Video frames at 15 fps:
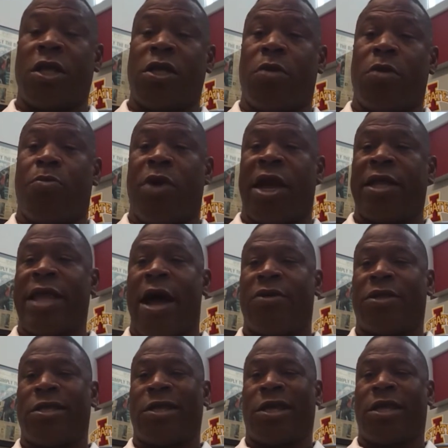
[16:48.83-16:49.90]
And then you bring it
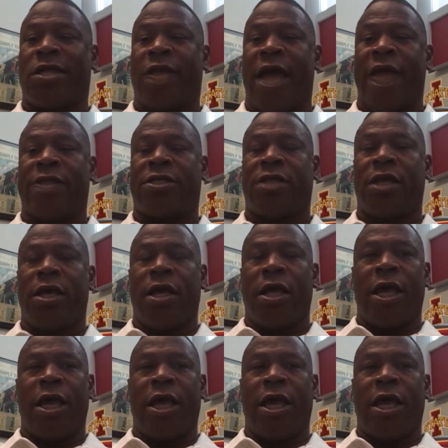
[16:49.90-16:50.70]
down to the cadets,